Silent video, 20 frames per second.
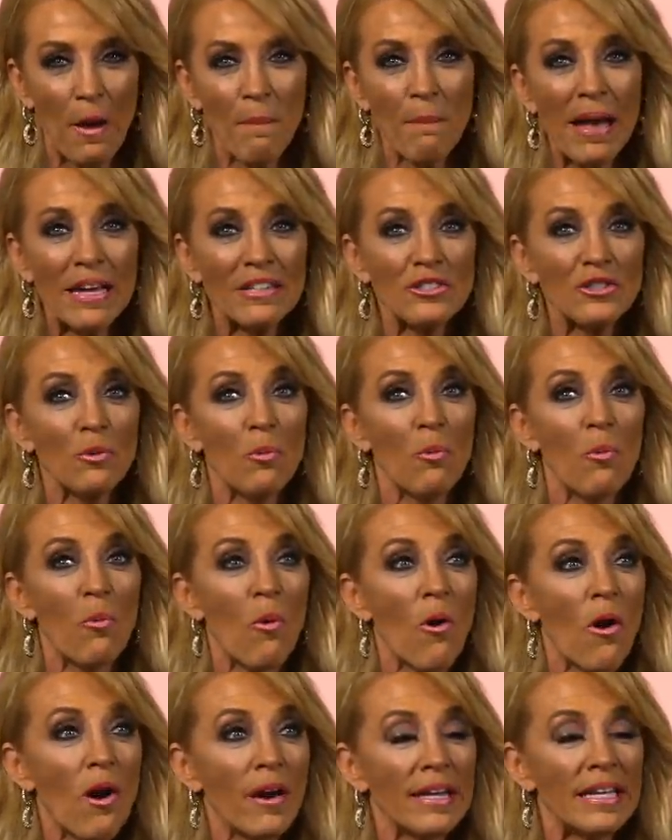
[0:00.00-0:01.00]
Imagine
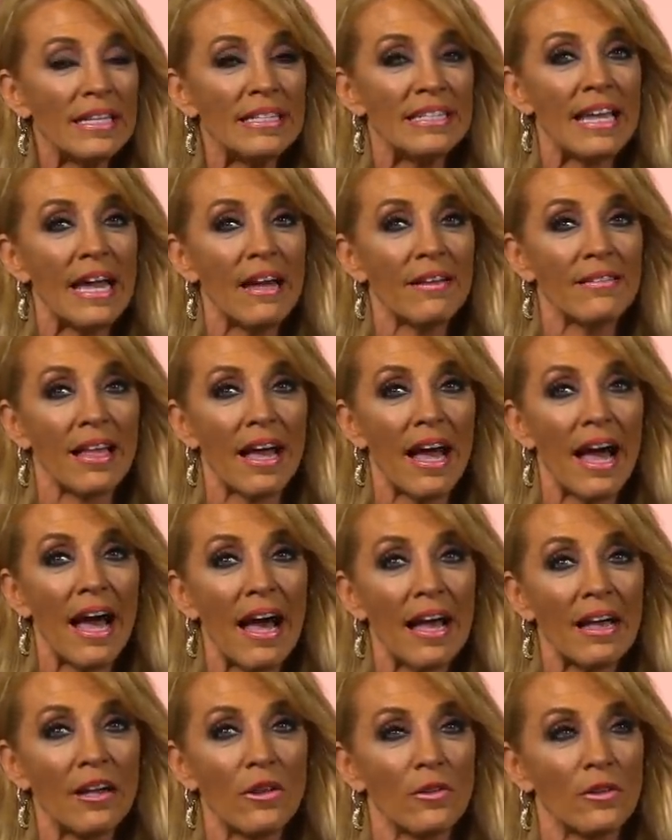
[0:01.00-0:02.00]
walking down the
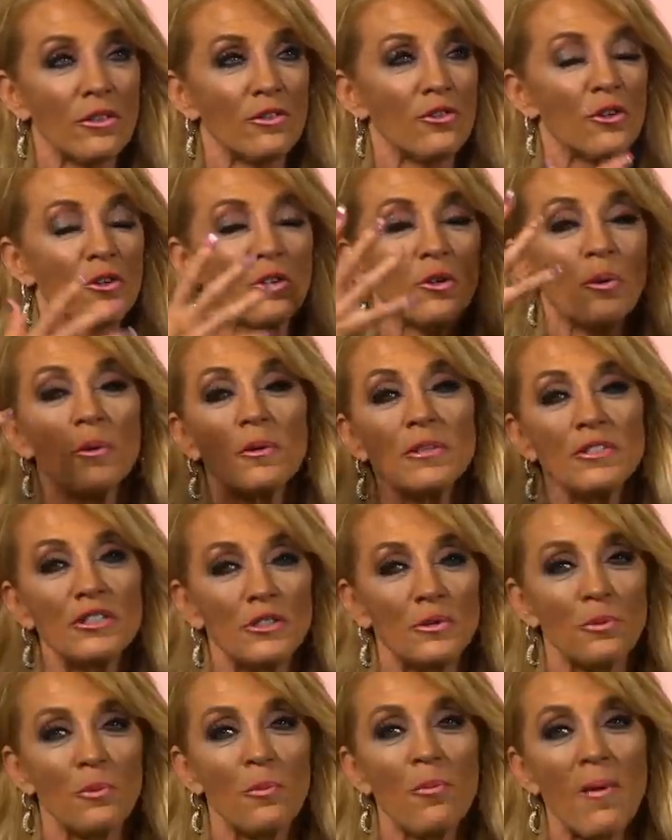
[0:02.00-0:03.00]
aisle in your
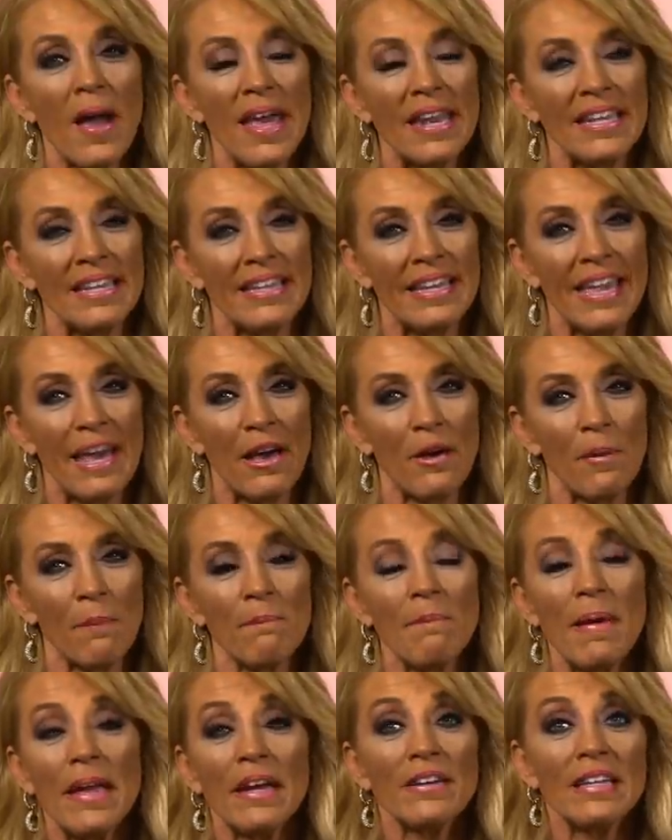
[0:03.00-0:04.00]
gorgeous wedding
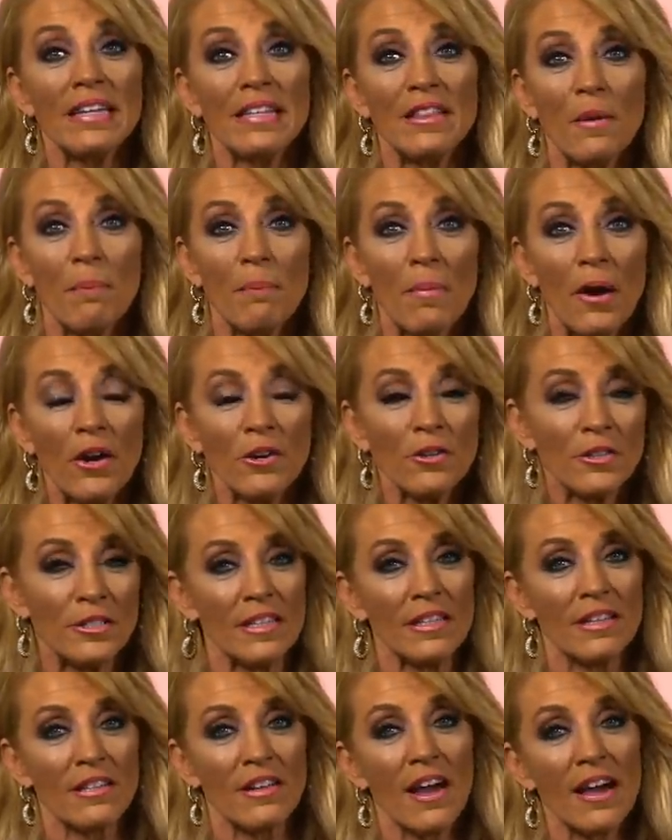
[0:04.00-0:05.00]
gown, marrying the
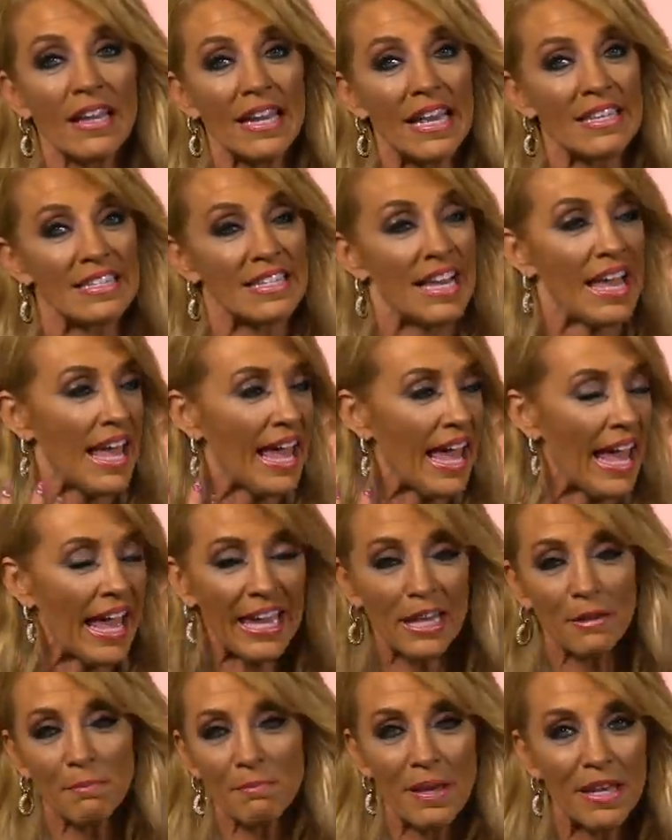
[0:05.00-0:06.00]
person God has
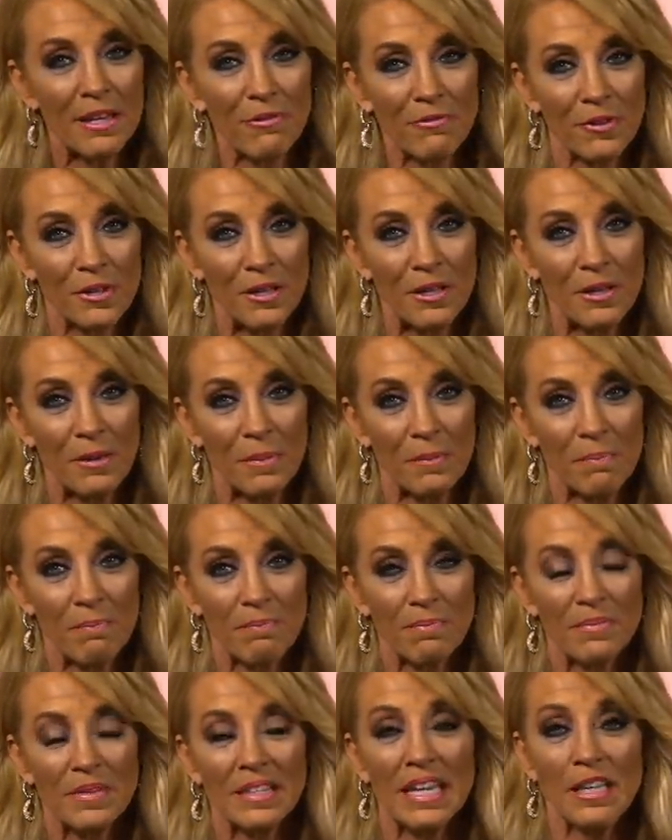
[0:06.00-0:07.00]
handpicked for you.
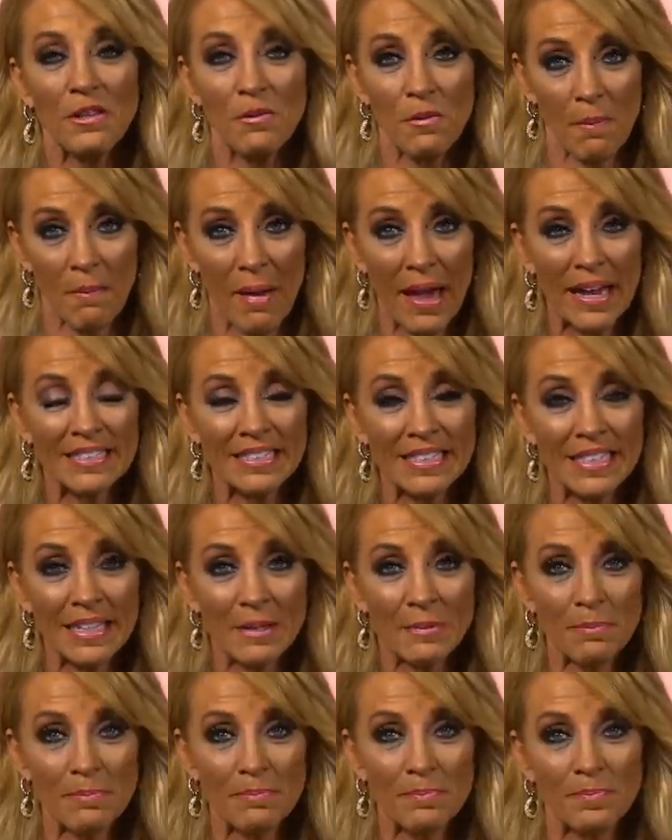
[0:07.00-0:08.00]
Can you imagine
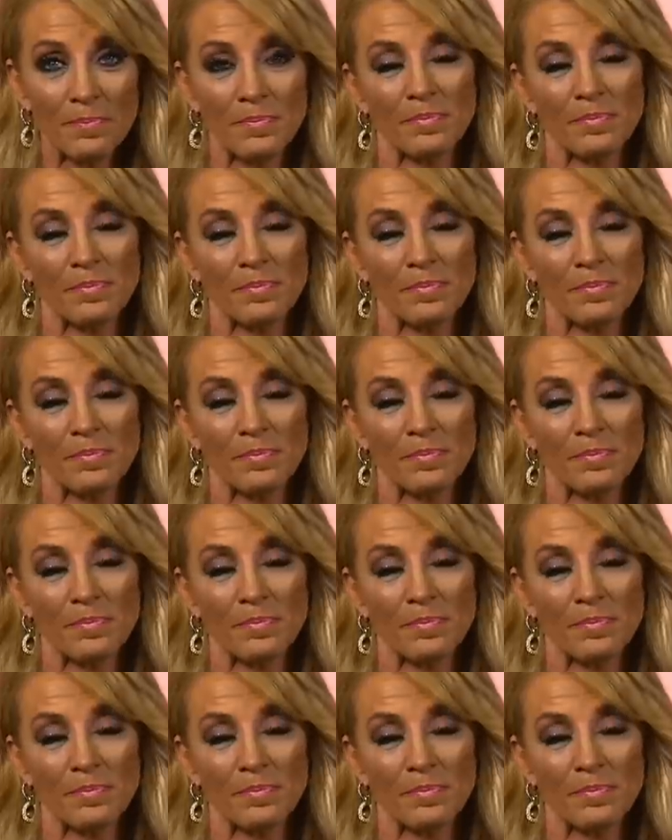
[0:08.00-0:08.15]
it?